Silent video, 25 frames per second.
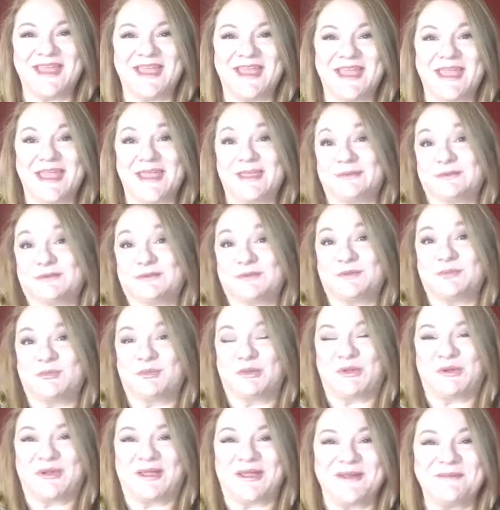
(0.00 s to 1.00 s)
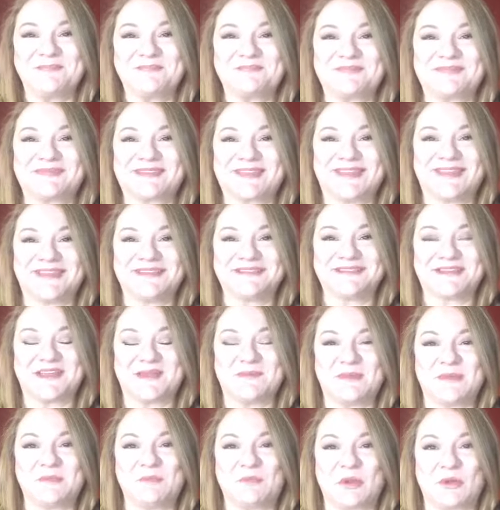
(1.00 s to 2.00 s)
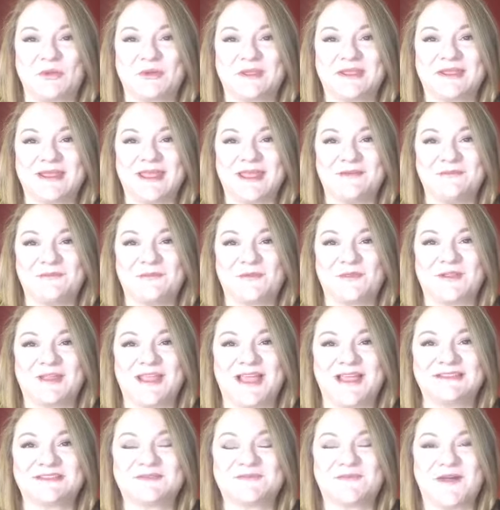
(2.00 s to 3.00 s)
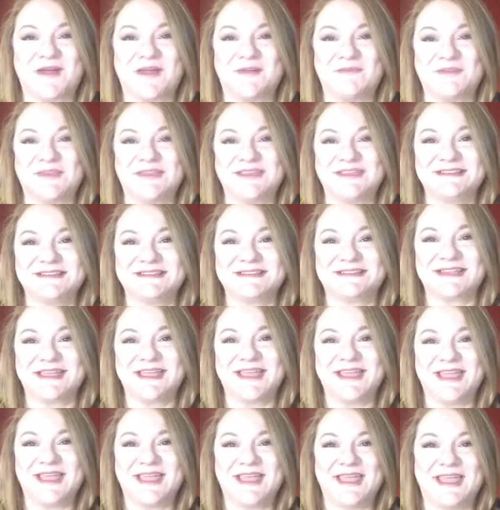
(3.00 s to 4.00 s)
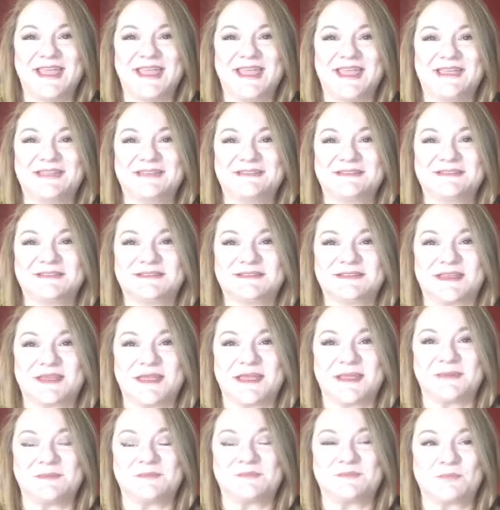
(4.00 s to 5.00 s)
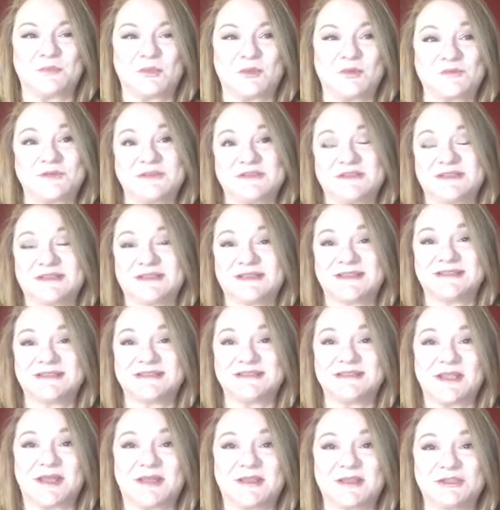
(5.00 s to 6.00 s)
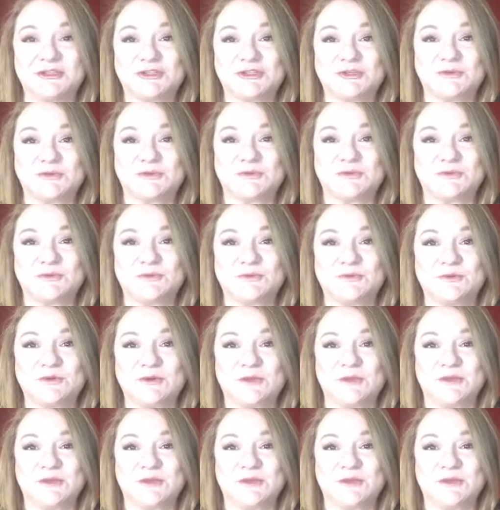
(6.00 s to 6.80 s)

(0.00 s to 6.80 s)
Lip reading: and blogger. As I've been blogging now for the last 5 years and more recently decided to,